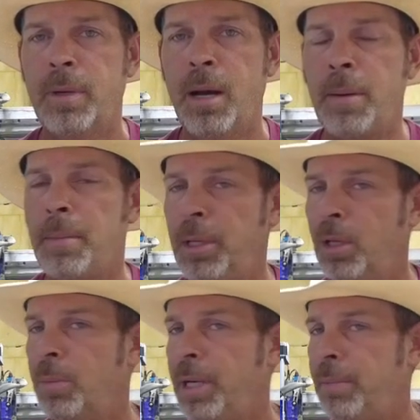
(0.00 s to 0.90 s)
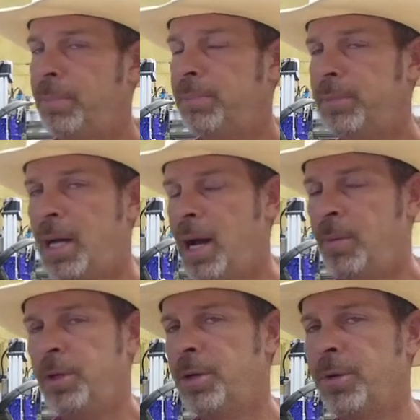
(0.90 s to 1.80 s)
may be a little bit, I
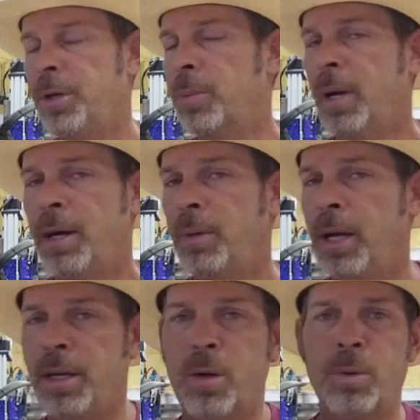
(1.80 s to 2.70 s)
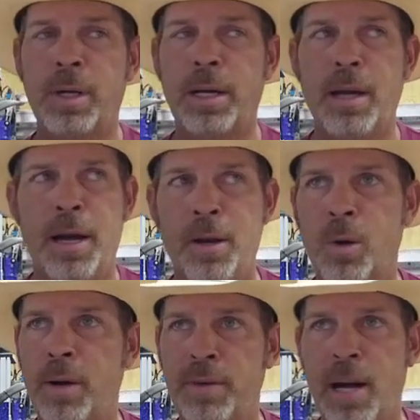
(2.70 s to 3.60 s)
really don't know. I don't. I
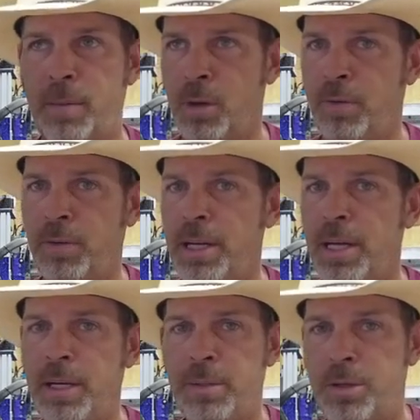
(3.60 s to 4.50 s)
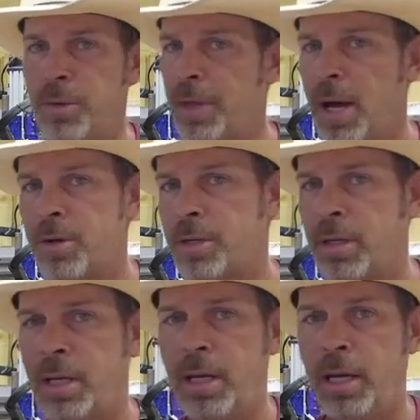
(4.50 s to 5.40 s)
know I've got roughly
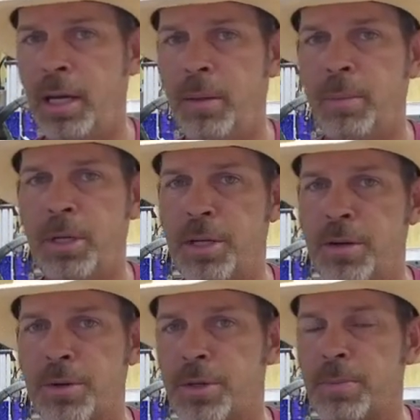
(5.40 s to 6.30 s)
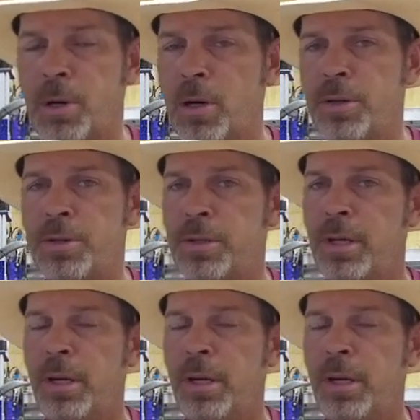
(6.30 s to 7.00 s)
$2,000 in materials and parts